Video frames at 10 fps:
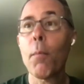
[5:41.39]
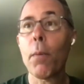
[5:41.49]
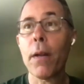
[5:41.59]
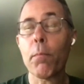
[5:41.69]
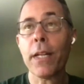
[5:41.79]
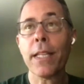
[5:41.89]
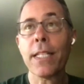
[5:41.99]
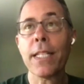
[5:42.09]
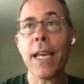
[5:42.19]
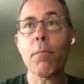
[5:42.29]
But at
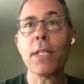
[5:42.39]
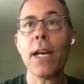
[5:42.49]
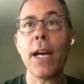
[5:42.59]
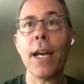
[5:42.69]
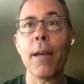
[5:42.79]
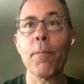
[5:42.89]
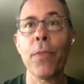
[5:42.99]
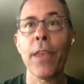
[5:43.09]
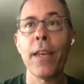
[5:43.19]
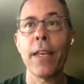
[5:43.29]
the same
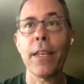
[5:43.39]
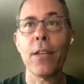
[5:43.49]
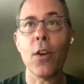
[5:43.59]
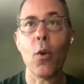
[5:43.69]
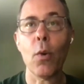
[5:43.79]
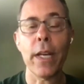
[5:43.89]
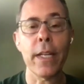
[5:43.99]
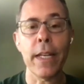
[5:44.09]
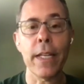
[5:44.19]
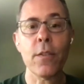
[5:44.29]
time, you know,
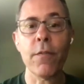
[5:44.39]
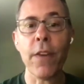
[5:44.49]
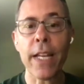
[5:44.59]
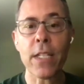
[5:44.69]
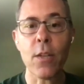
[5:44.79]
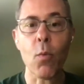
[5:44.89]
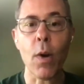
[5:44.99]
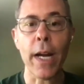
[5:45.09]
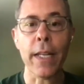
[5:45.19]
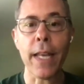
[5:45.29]
it's vastly
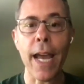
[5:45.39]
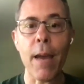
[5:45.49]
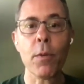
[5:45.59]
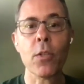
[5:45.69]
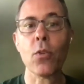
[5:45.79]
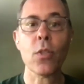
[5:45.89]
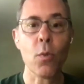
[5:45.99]
widened the aperture.